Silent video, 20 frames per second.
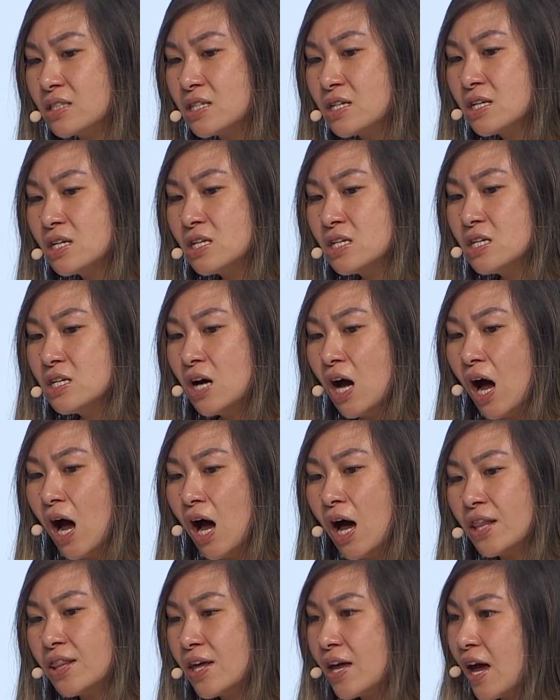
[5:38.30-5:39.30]
Okay.
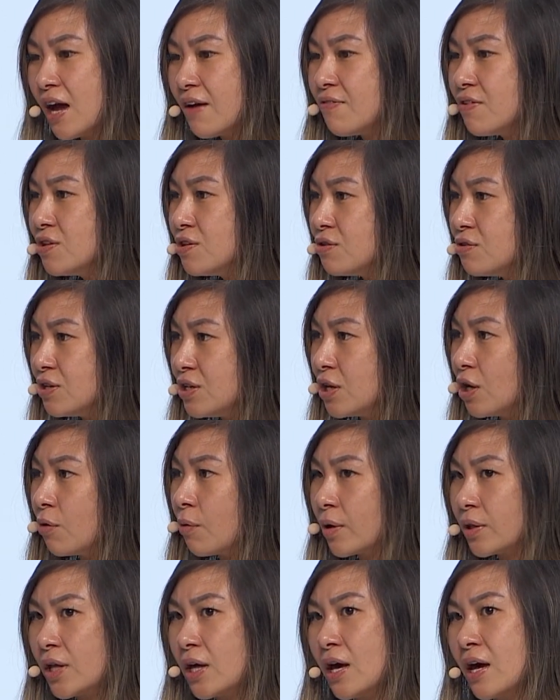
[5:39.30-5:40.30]
Uh, they have a new deal
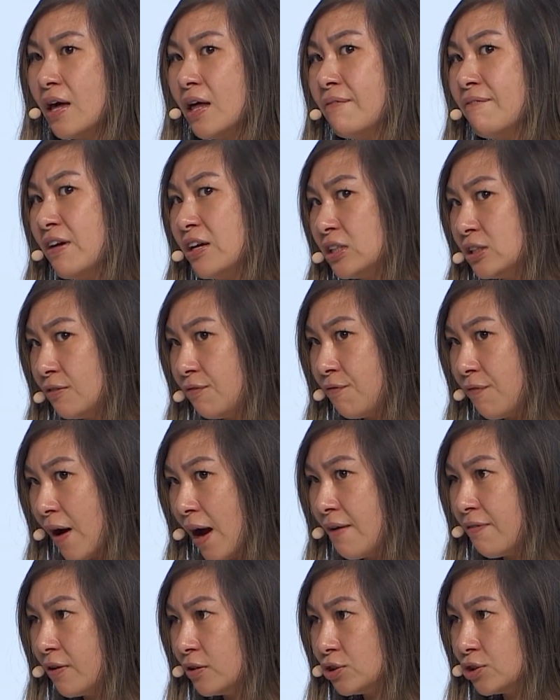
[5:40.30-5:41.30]
where they invest
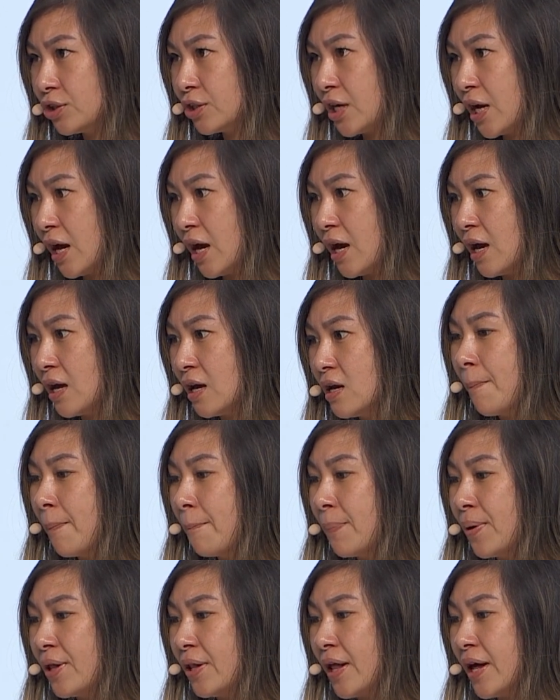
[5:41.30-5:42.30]
500k,
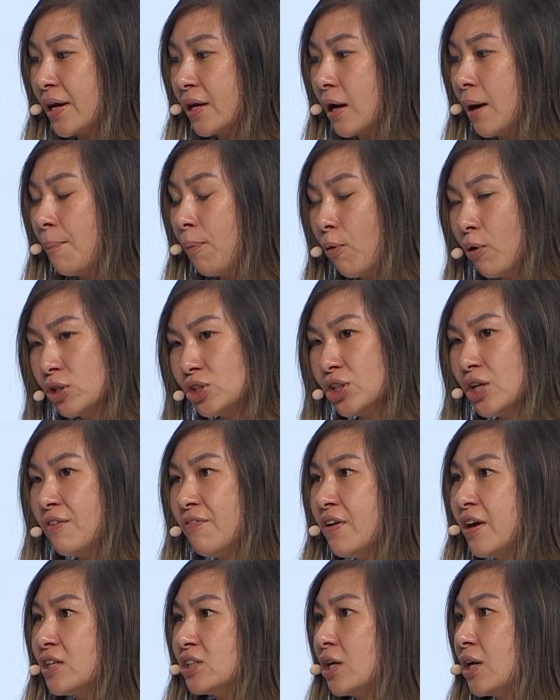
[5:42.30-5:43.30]
but like a portion of
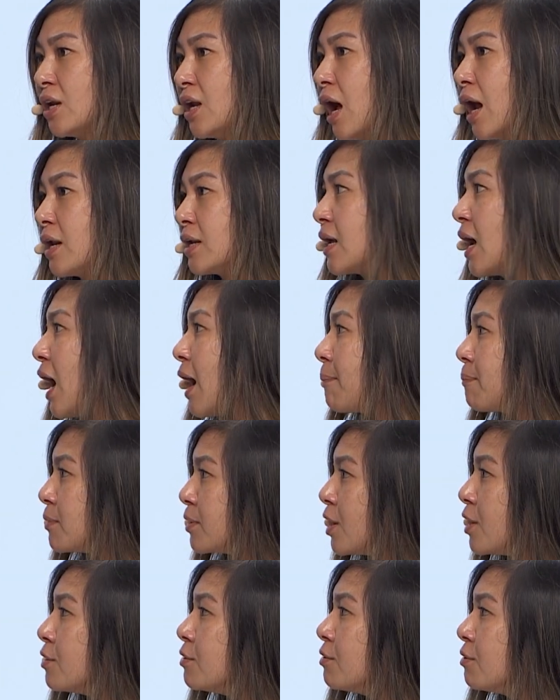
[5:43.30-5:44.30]
it is on an uncapped
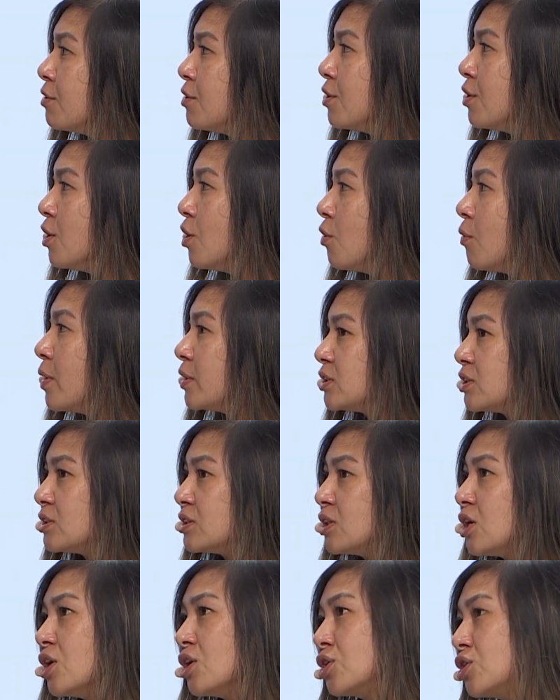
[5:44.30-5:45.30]
note, okay. which
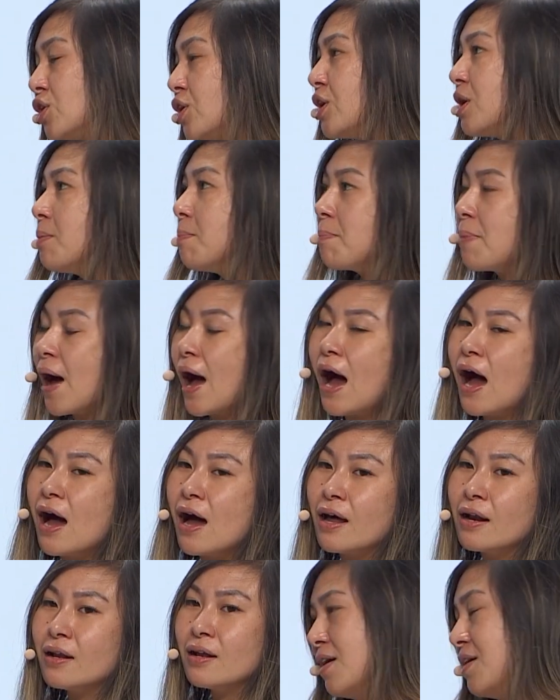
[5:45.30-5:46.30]
is good and
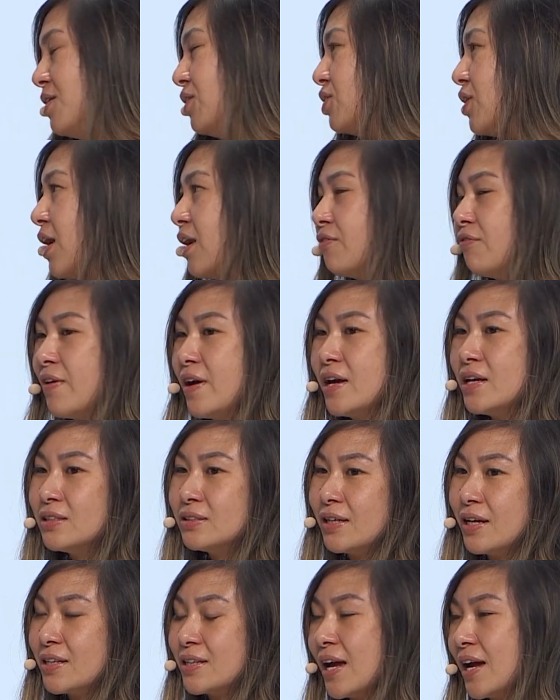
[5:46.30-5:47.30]
bad in a lot of
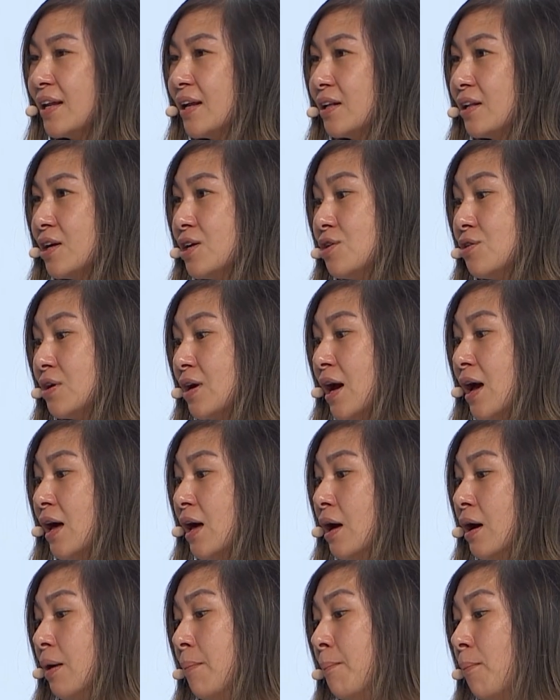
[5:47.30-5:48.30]
ways. Like technically, you get
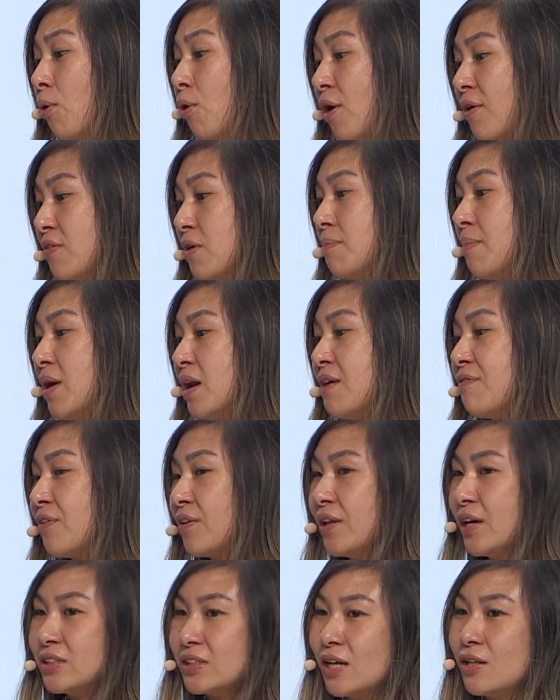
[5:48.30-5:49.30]
more of the money for
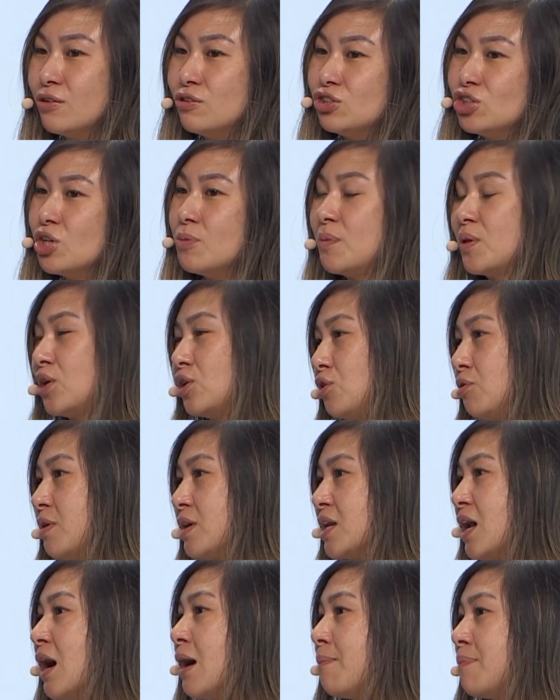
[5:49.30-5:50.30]
less dilution, but they're
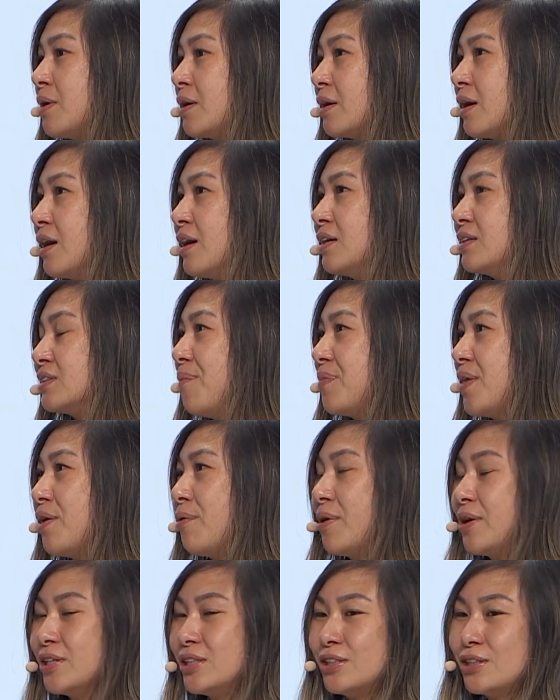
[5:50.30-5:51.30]
doing that because they
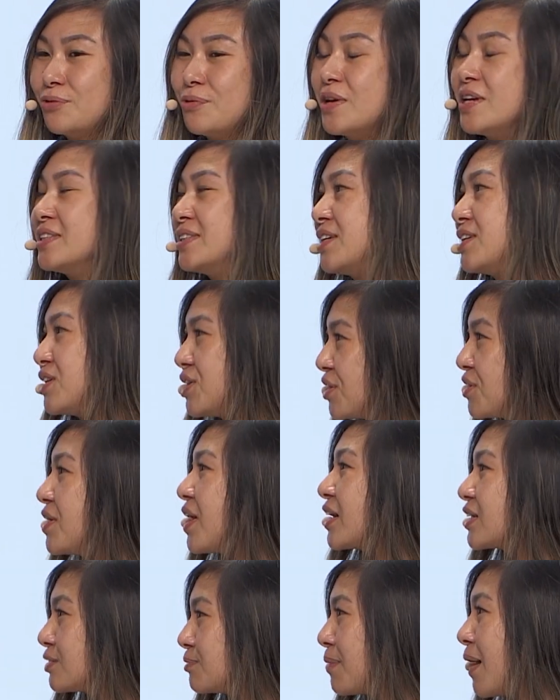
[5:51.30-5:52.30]
want to squeeze into your
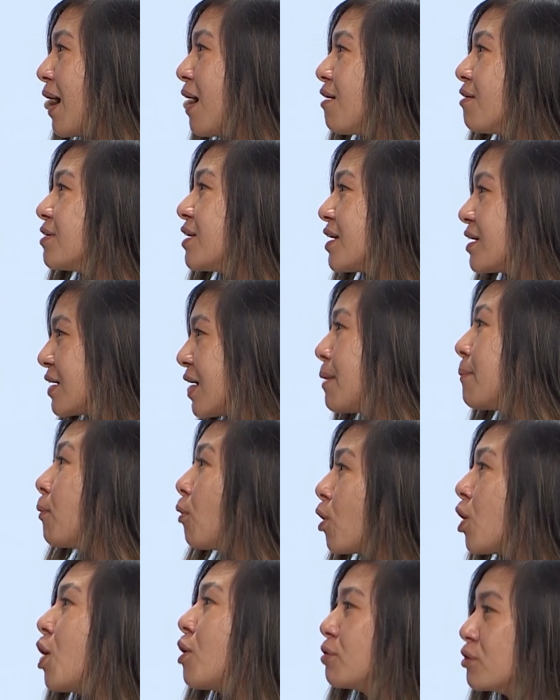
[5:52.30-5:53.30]
next round and get
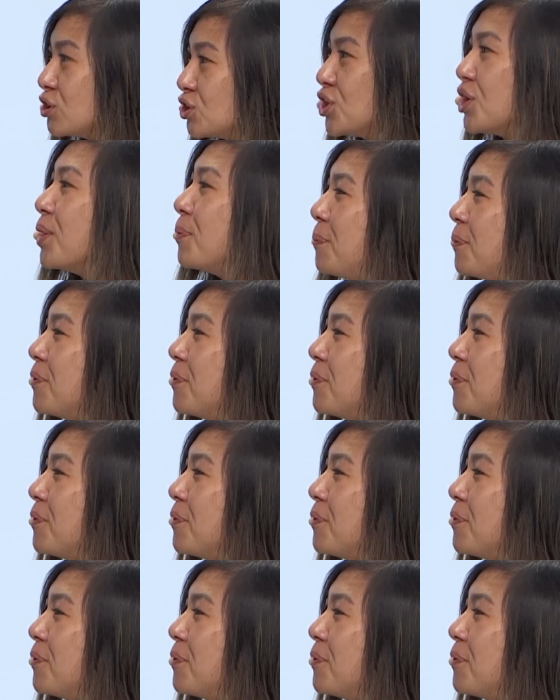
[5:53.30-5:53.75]
more ownership.